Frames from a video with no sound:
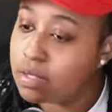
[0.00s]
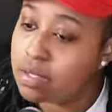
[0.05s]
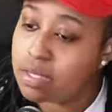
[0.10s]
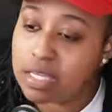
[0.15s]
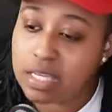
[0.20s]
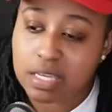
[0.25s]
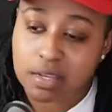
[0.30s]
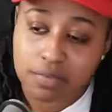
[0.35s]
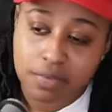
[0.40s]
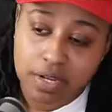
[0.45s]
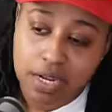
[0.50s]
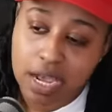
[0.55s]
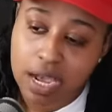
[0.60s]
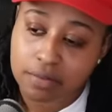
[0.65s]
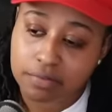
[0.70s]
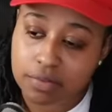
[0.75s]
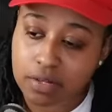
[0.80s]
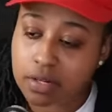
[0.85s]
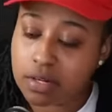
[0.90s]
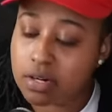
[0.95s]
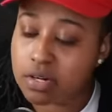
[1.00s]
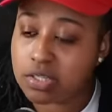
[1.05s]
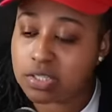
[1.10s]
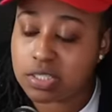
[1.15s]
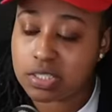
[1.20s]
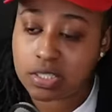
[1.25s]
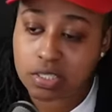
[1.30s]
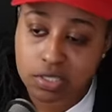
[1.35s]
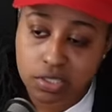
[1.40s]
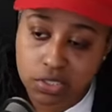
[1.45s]
Even after her
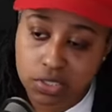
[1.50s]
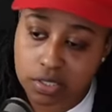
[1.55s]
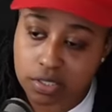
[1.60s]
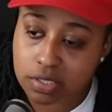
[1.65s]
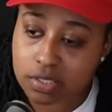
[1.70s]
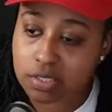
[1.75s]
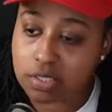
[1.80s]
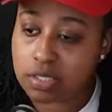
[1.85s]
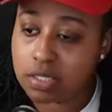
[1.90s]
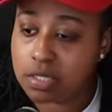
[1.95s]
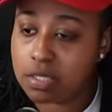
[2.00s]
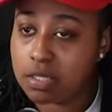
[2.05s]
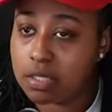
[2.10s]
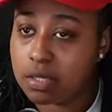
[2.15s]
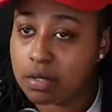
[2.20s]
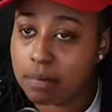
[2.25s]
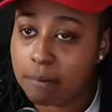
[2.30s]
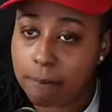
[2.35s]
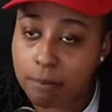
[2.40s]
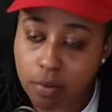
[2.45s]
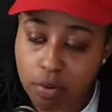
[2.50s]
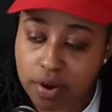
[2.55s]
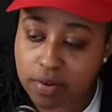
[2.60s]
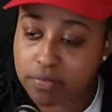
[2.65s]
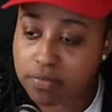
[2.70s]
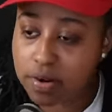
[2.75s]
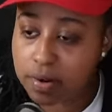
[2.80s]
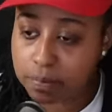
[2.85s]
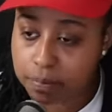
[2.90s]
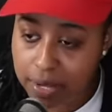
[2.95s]
sister's
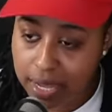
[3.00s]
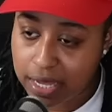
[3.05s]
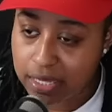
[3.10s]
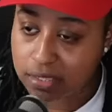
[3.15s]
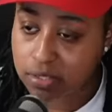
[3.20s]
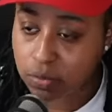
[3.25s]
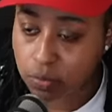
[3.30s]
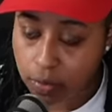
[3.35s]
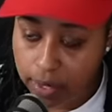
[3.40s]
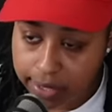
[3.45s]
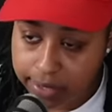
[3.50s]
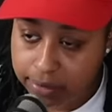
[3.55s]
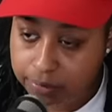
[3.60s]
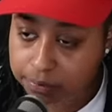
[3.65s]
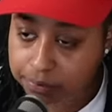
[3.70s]
boyfriend passed away,